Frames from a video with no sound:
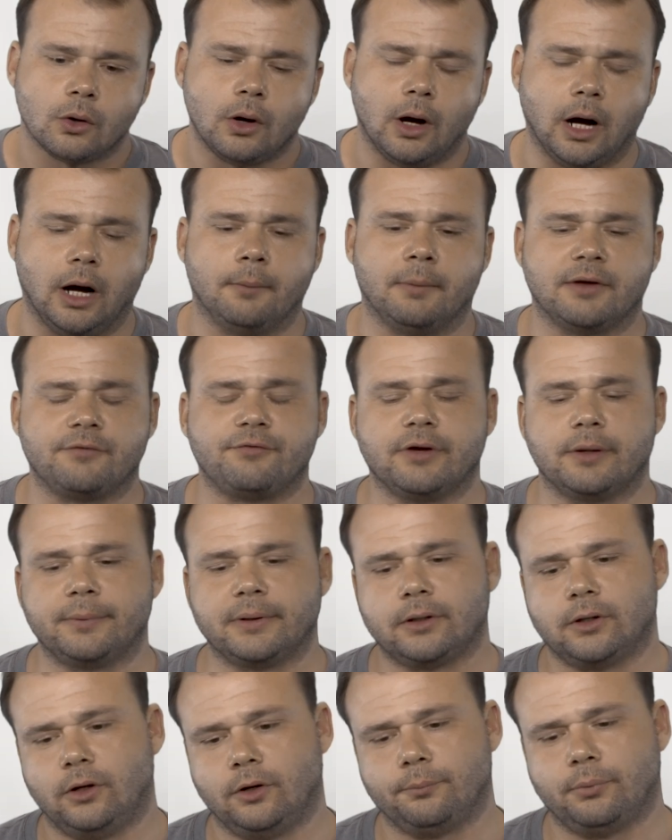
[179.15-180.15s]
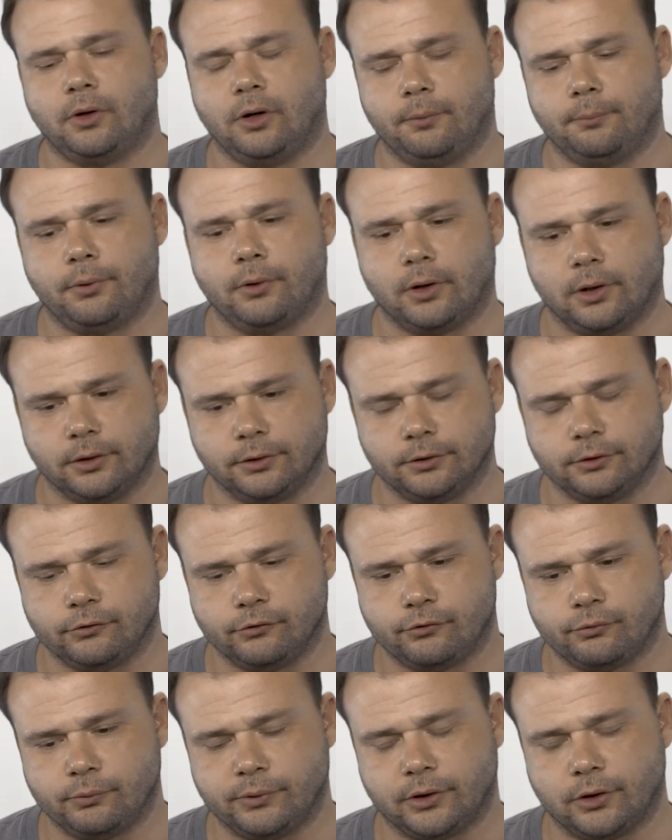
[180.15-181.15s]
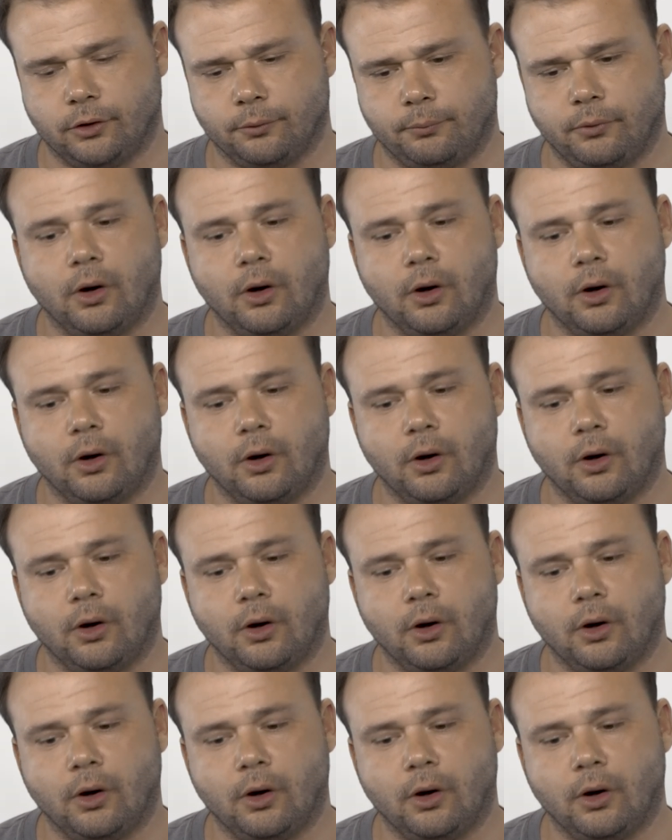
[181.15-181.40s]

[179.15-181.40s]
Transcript: Uh, my family called Palm Partners, we called